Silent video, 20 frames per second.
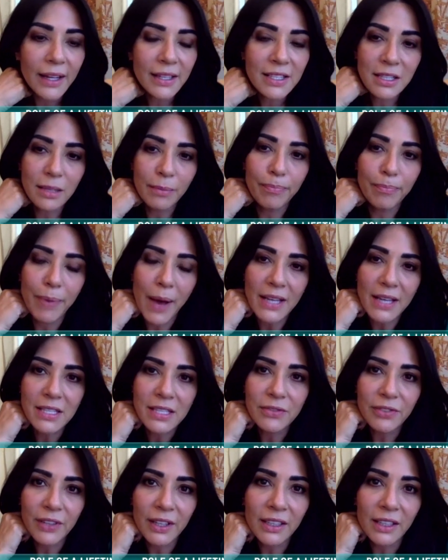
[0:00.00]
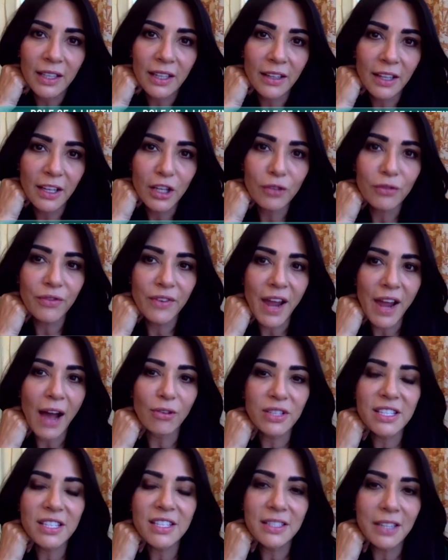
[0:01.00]
it's the best feeling that you've
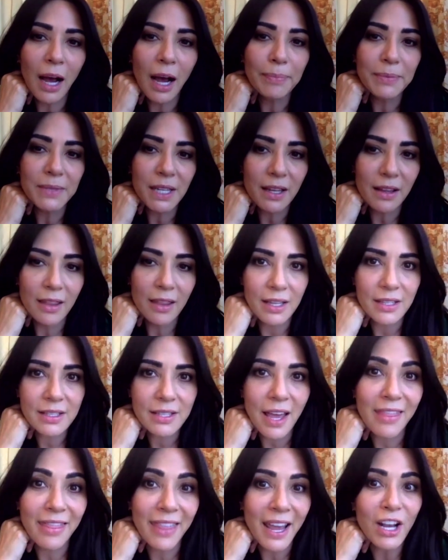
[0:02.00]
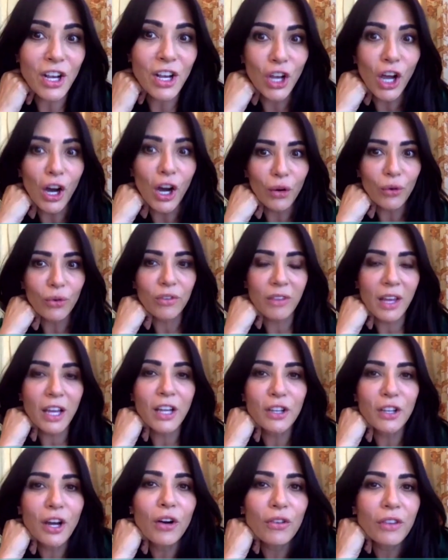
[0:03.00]
now stopped this. And they know, they
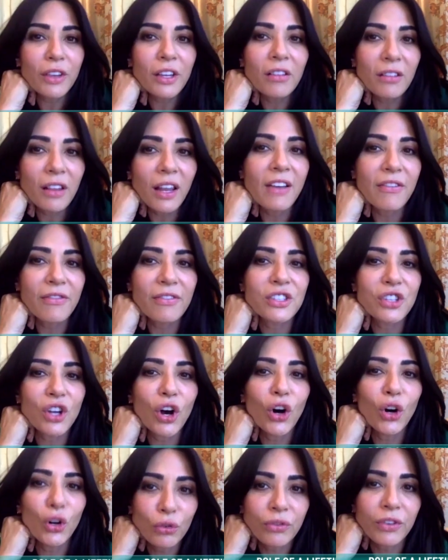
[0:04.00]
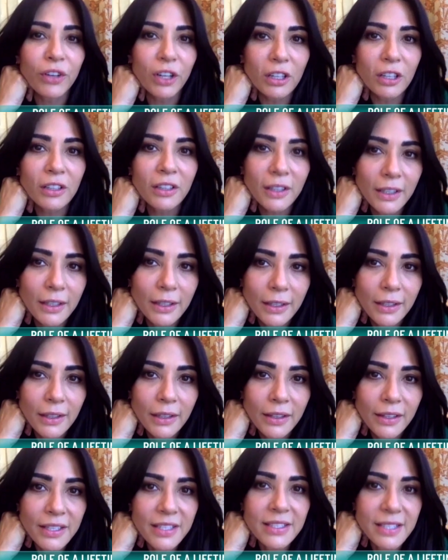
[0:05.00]
know their life is over
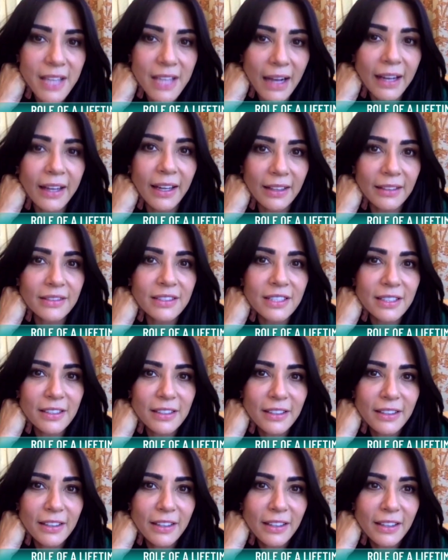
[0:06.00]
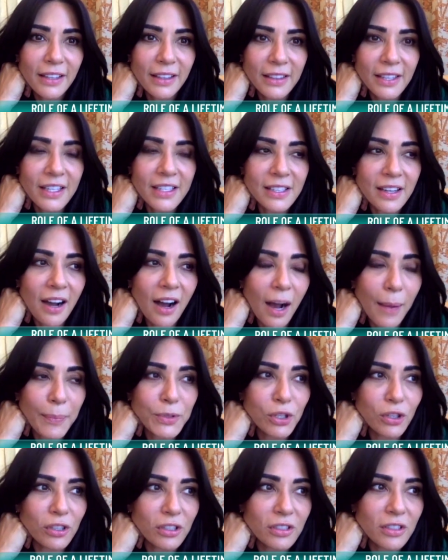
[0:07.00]
the second that these
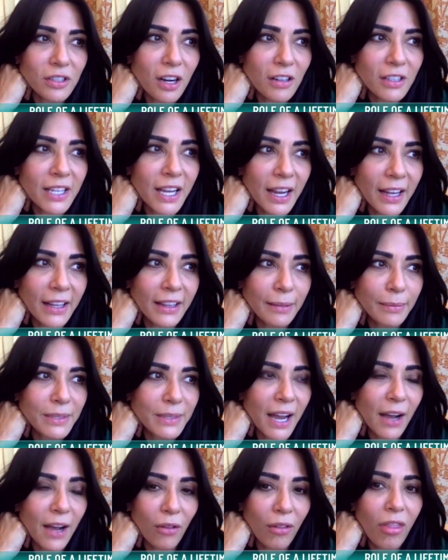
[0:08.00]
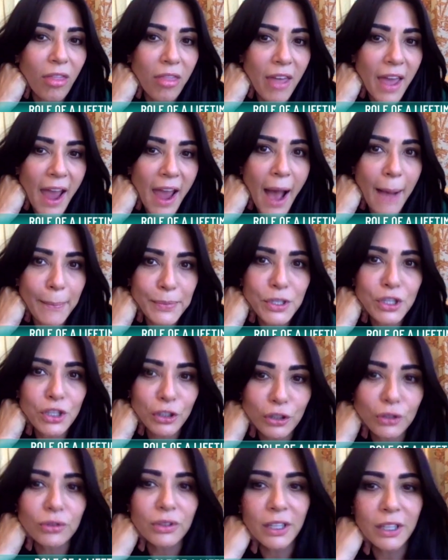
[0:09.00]
cops are, are taking them down. They
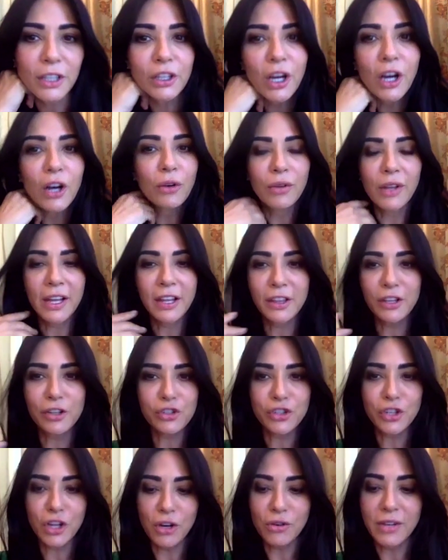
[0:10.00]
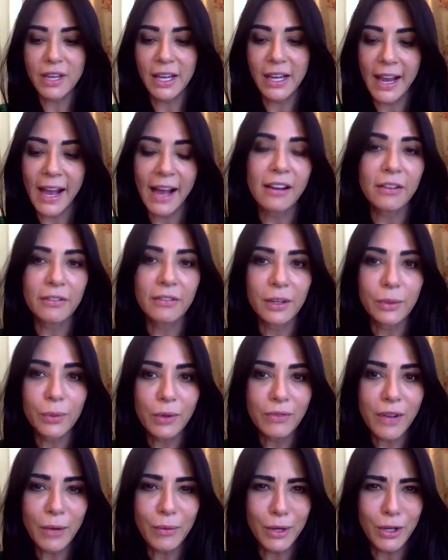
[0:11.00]
absolutely know. Like, there's no getting out of it.
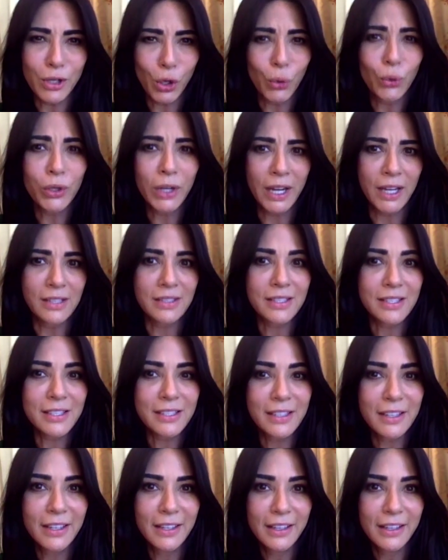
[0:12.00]
We've got recordings